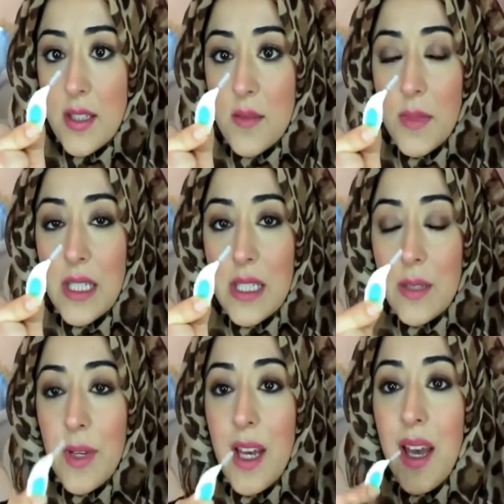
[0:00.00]
This is a
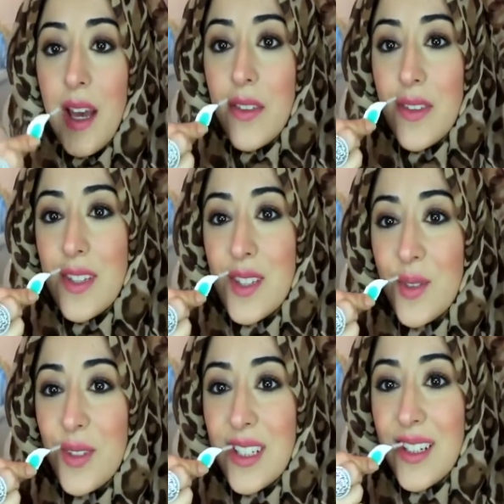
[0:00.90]
medium, and
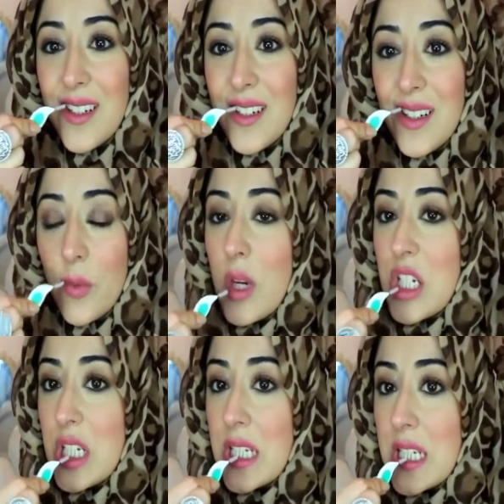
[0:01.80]
these you would
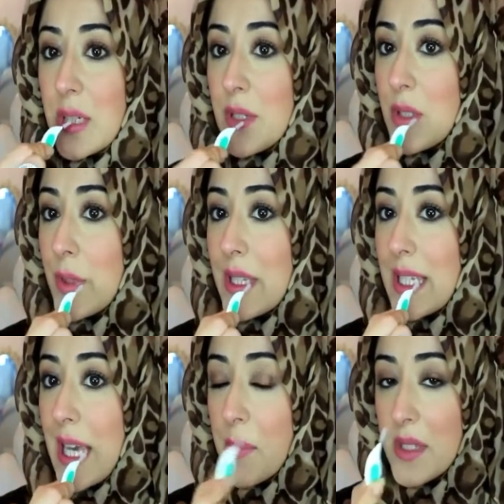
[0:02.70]
wedge in
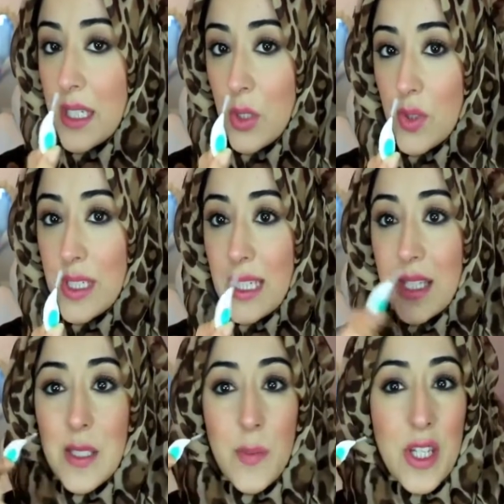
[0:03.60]
between the gaps in your
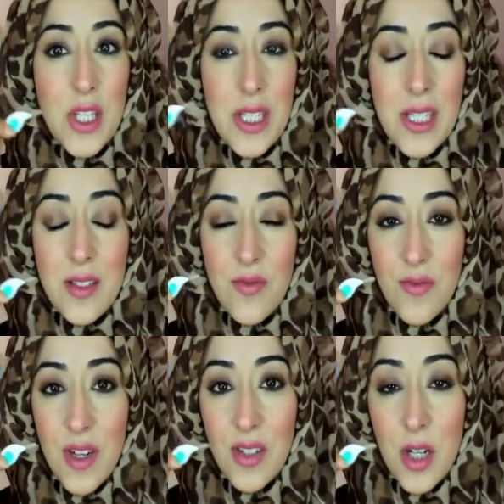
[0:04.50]
teeth. Especially, it's
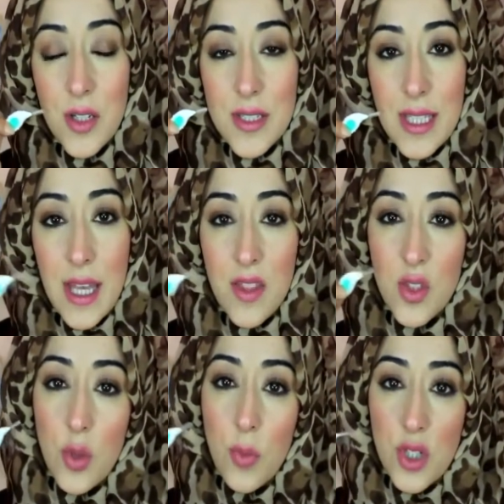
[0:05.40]
very hard to get
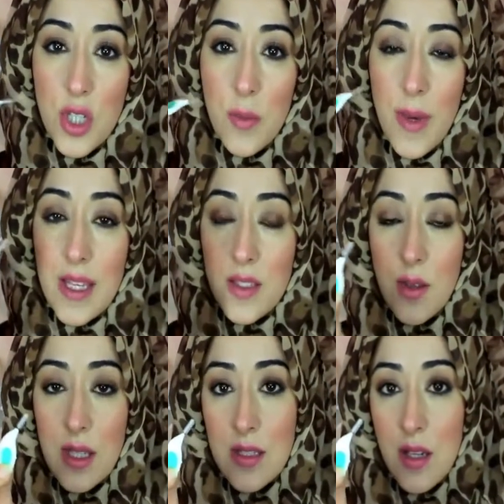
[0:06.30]
the toothbrush at the back,
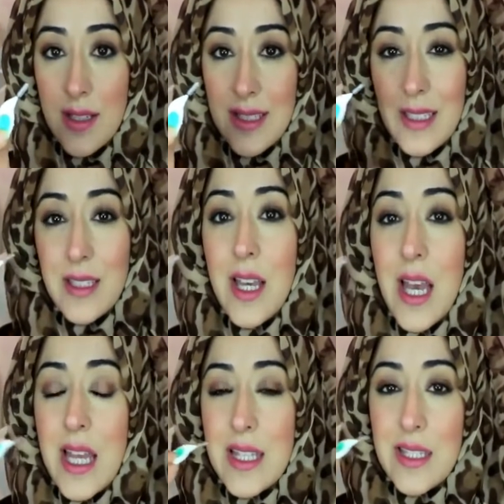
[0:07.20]
so these are ideal
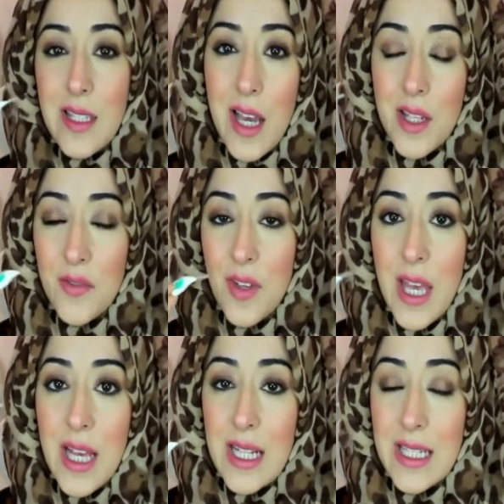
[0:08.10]
to kind of
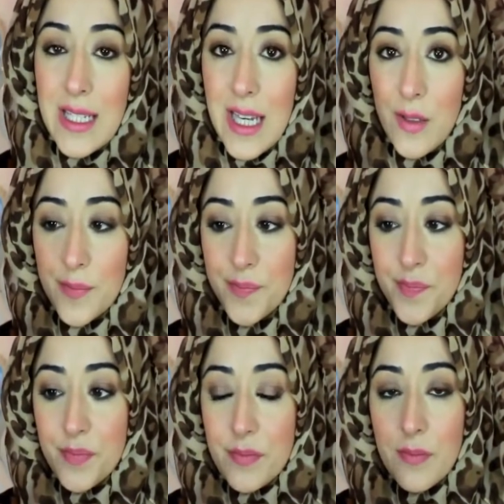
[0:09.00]
clean out